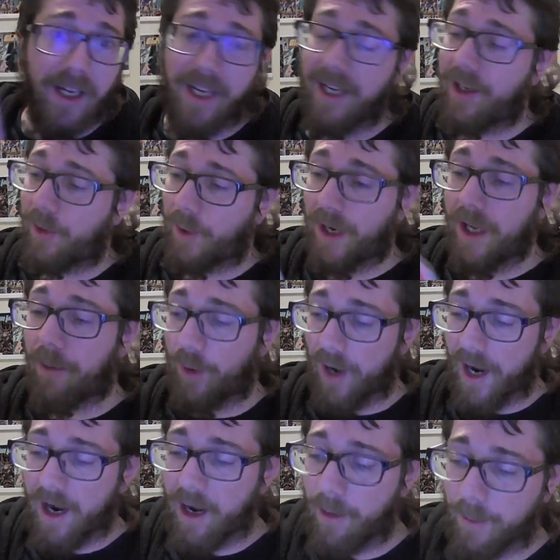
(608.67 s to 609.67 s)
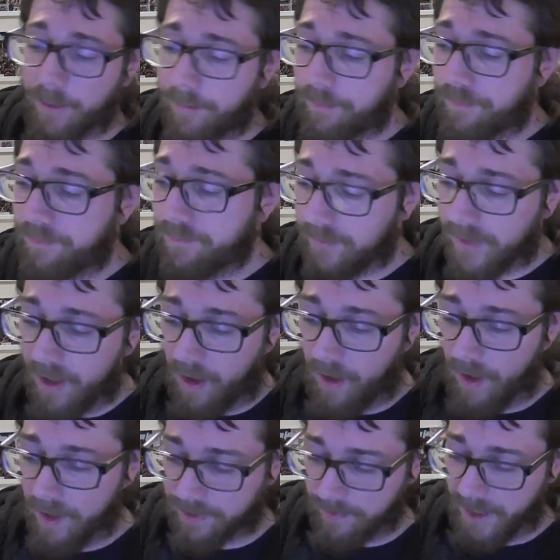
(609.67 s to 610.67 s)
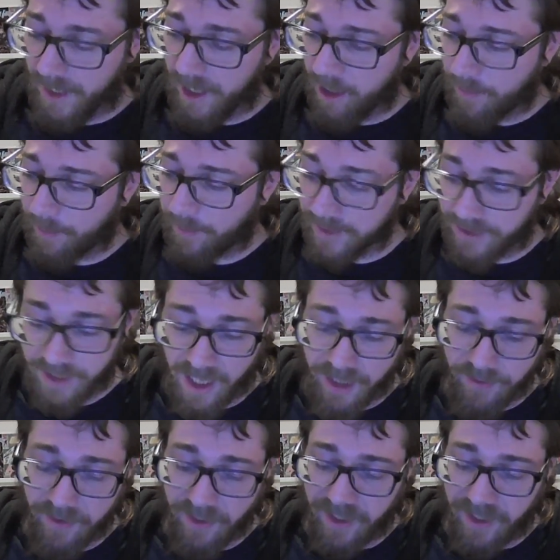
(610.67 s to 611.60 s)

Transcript: Incredible album. Awesome album. It's not even a